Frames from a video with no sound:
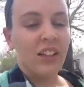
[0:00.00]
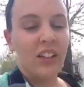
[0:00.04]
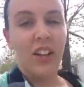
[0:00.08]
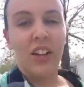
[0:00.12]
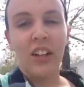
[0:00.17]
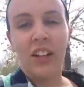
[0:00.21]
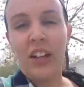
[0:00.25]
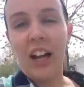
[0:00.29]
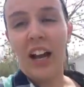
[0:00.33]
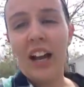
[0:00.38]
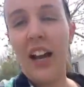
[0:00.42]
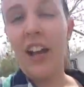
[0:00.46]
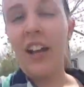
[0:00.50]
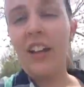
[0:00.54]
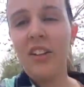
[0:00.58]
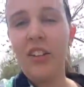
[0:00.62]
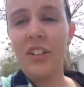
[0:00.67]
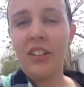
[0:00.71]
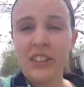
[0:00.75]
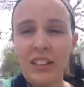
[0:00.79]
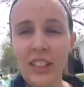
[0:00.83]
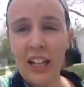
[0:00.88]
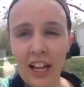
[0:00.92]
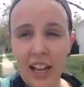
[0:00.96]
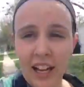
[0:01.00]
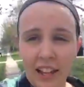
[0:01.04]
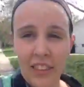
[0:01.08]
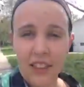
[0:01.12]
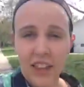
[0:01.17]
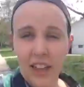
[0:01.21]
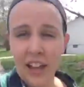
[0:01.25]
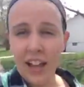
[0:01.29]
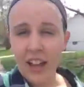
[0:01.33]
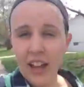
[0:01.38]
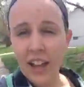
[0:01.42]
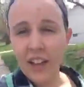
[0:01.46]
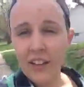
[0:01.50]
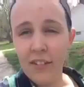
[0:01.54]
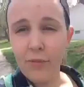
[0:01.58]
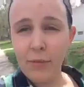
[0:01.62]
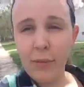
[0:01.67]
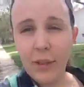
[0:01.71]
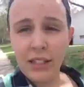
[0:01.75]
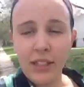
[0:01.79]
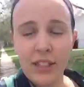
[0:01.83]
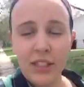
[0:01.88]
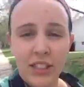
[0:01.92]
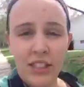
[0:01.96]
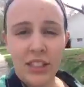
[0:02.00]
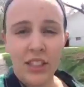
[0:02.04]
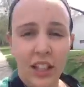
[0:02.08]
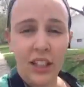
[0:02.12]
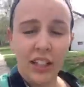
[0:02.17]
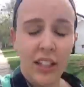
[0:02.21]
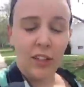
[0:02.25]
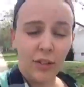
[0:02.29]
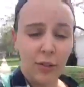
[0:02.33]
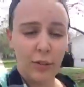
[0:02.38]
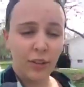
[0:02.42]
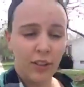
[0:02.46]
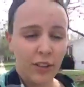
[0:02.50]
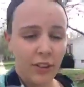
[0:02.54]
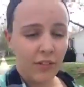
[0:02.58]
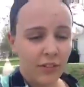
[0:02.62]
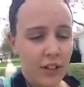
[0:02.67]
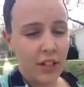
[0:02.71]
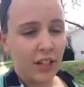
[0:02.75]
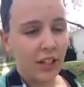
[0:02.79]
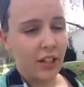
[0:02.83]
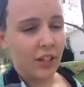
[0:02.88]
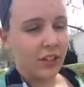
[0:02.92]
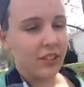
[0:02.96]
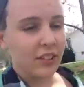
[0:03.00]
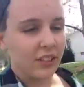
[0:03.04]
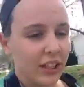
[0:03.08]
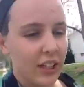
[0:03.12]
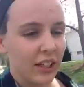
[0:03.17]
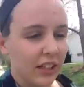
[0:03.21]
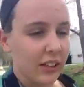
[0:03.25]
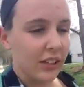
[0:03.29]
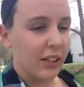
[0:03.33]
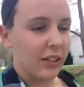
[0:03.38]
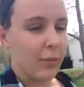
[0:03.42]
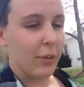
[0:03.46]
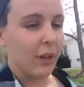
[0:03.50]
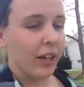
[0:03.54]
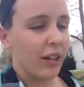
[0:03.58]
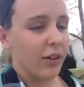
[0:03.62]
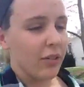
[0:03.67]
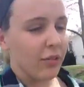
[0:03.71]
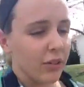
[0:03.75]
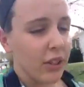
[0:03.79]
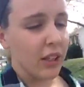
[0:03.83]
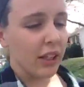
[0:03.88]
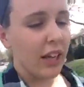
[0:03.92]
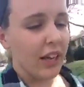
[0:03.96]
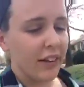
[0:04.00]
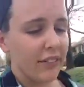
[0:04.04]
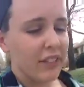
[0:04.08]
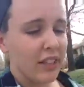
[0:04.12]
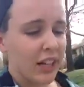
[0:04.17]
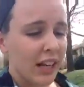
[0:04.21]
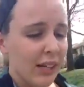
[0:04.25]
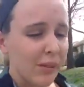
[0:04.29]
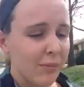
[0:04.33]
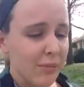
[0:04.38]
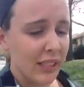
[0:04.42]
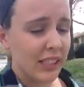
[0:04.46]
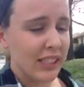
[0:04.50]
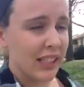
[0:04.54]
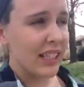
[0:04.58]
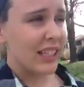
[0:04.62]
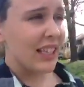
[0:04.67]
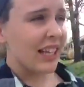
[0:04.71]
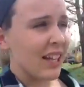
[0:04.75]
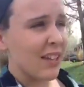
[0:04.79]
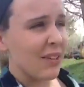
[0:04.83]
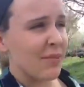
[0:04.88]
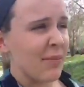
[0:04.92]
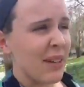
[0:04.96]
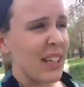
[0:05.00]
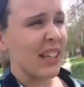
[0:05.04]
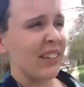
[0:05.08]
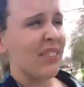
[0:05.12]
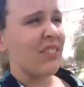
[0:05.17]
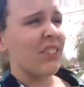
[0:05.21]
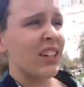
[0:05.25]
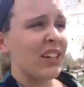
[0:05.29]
Look, I understand that I've been sucking with the videos lately, but I don't really have time to sit down and make a